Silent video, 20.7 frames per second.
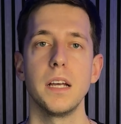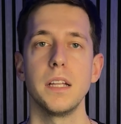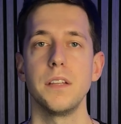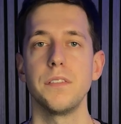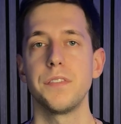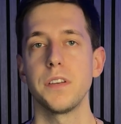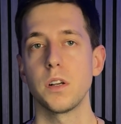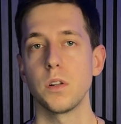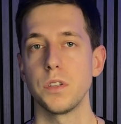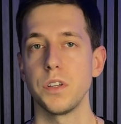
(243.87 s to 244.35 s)

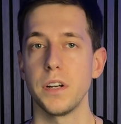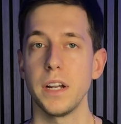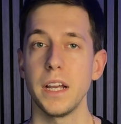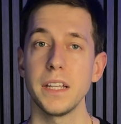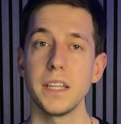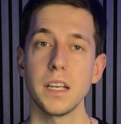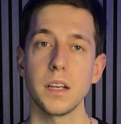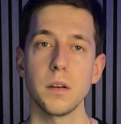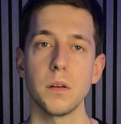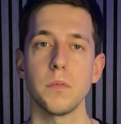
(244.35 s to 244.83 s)
difficulty
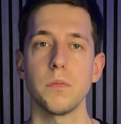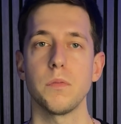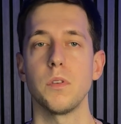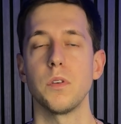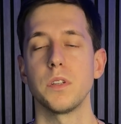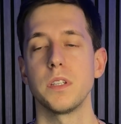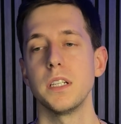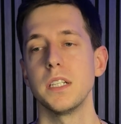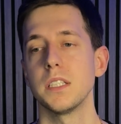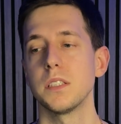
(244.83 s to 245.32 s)
rating
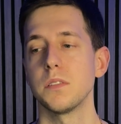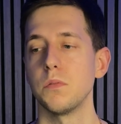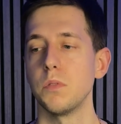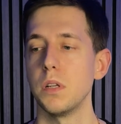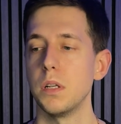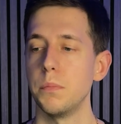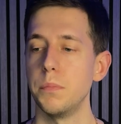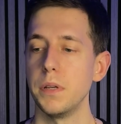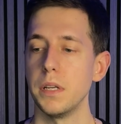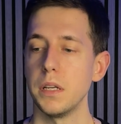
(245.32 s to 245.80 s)
for this
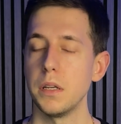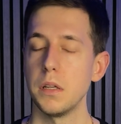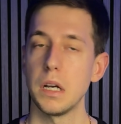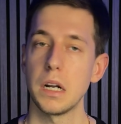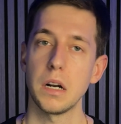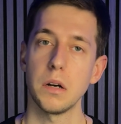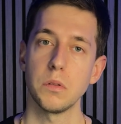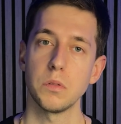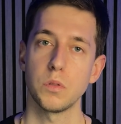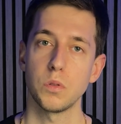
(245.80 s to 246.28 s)
will be
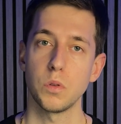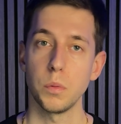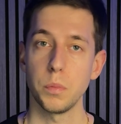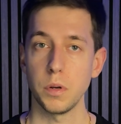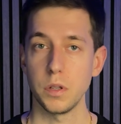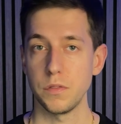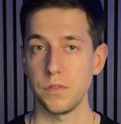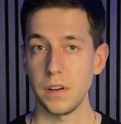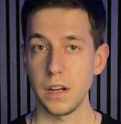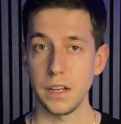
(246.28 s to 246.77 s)
around
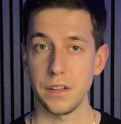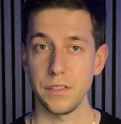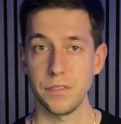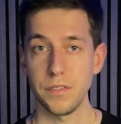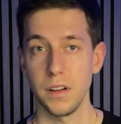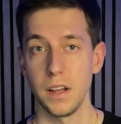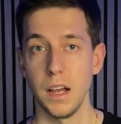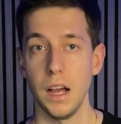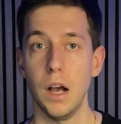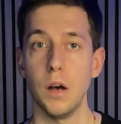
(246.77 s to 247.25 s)

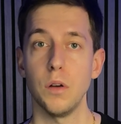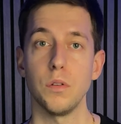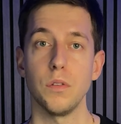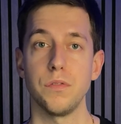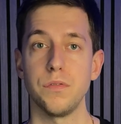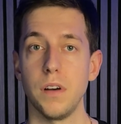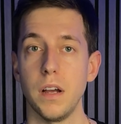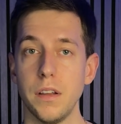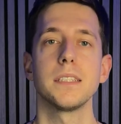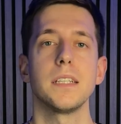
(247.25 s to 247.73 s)
2.5 out of
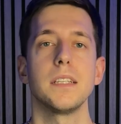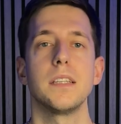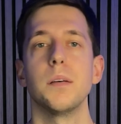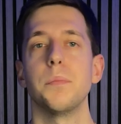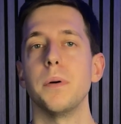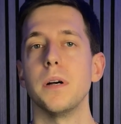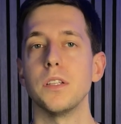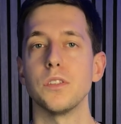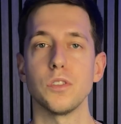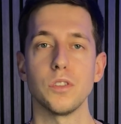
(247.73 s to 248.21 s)
5. It
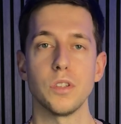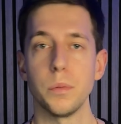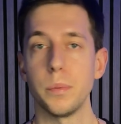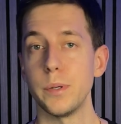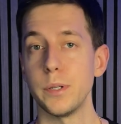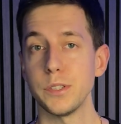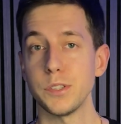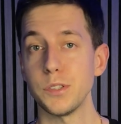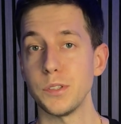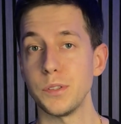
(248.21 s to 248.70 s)
depends on the
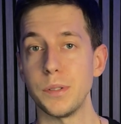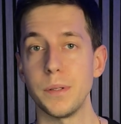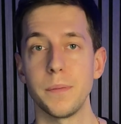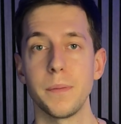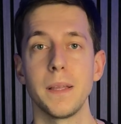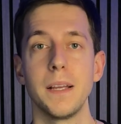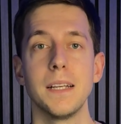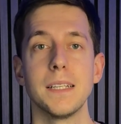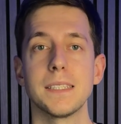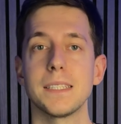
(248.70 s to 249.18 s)
person.
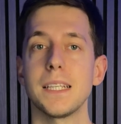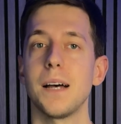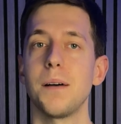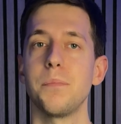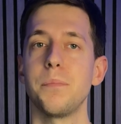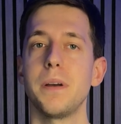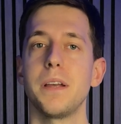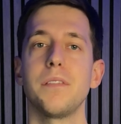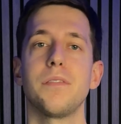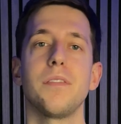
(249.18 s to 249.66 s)

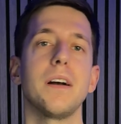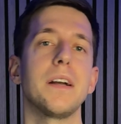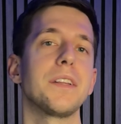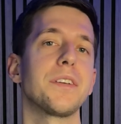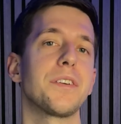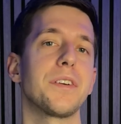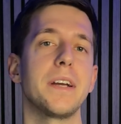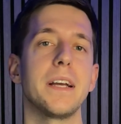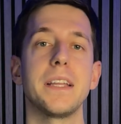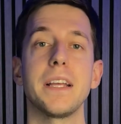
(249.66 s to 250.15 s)
Some may
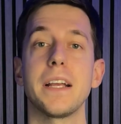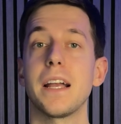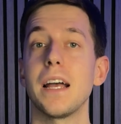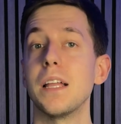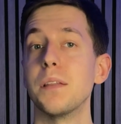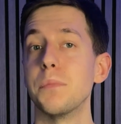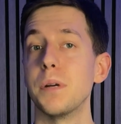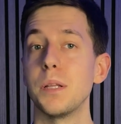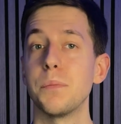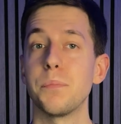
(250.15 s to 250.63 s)
find creating
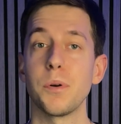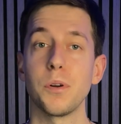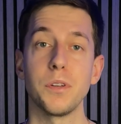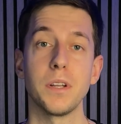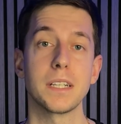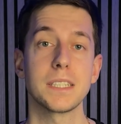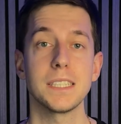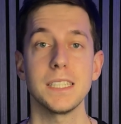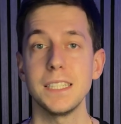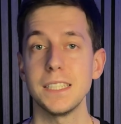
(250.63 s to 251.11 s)
handmade
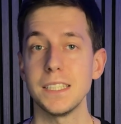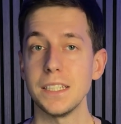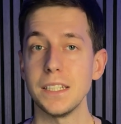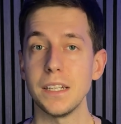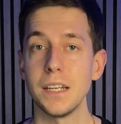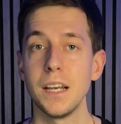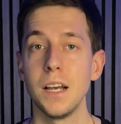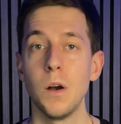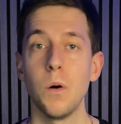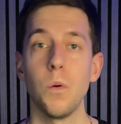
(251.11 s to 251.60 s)
products
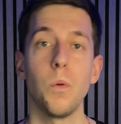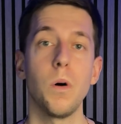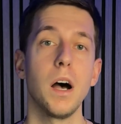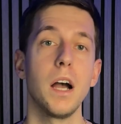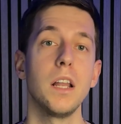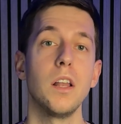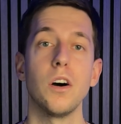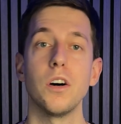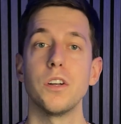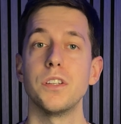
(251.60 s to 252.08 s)
easy,
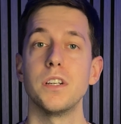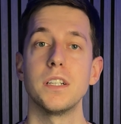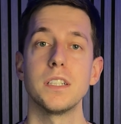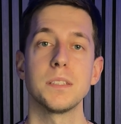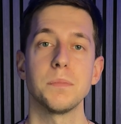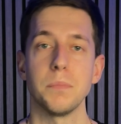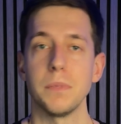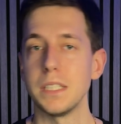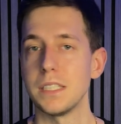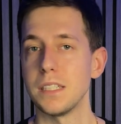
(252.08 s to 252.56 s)
while
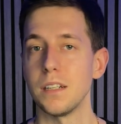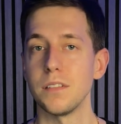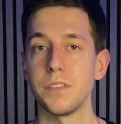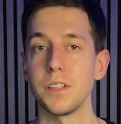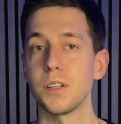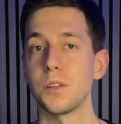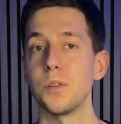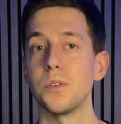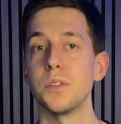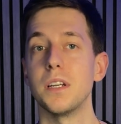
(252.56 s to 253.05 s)
others, myself
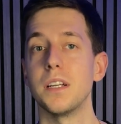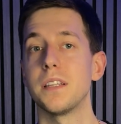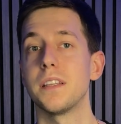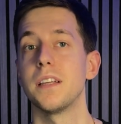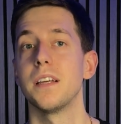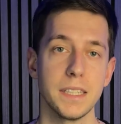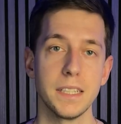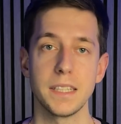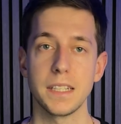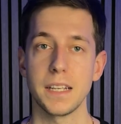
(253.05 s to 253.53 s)
included,
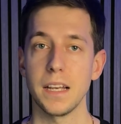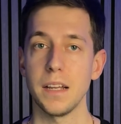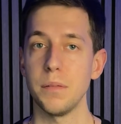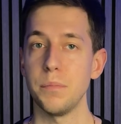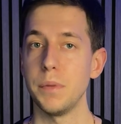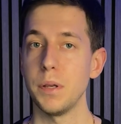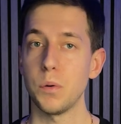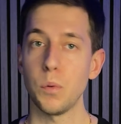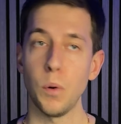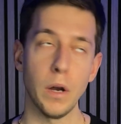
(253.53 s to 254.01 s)
it
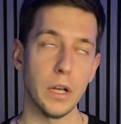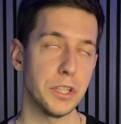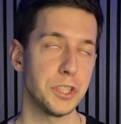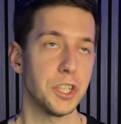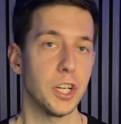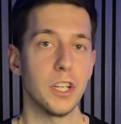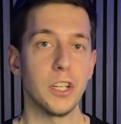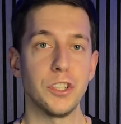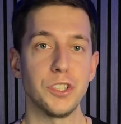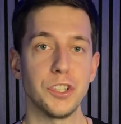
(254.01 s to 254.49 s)
can be quite
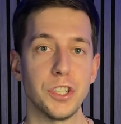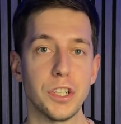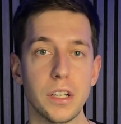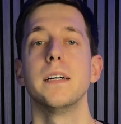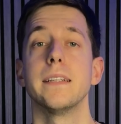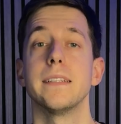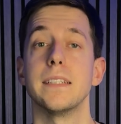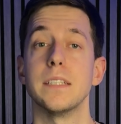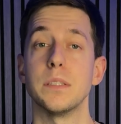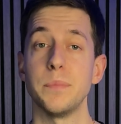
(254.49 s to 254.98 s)

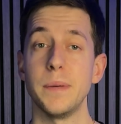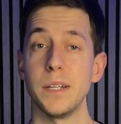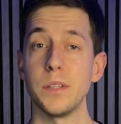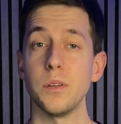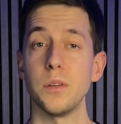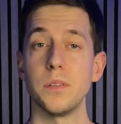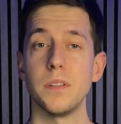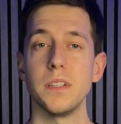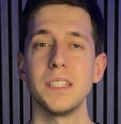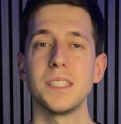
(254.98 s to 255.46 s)
challenging. This
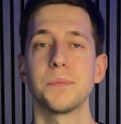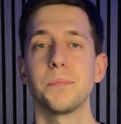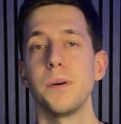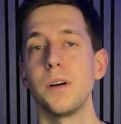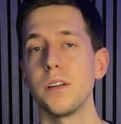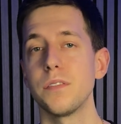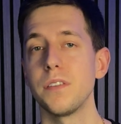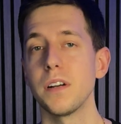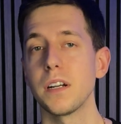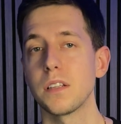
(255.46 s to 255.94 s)
method is
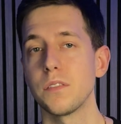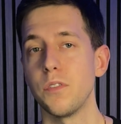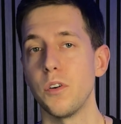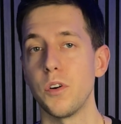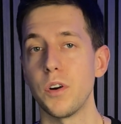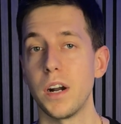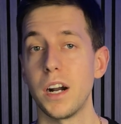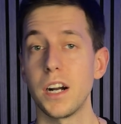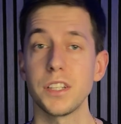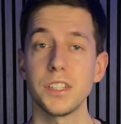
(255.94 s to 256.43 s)
perfect
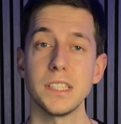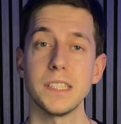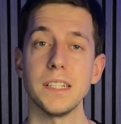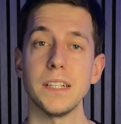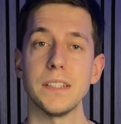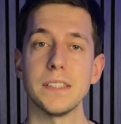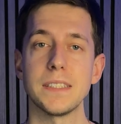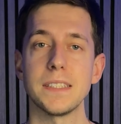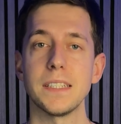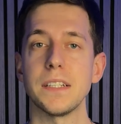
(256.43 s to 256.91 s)
for
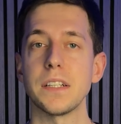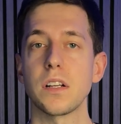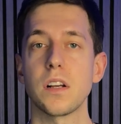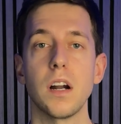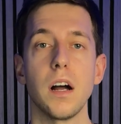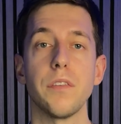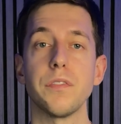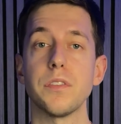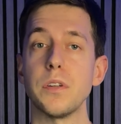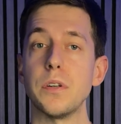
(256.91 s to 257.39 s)
artisans and
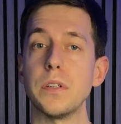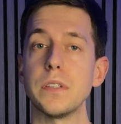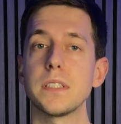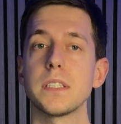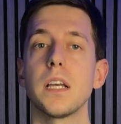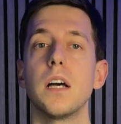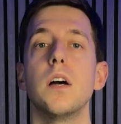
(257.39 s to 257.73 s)
crafters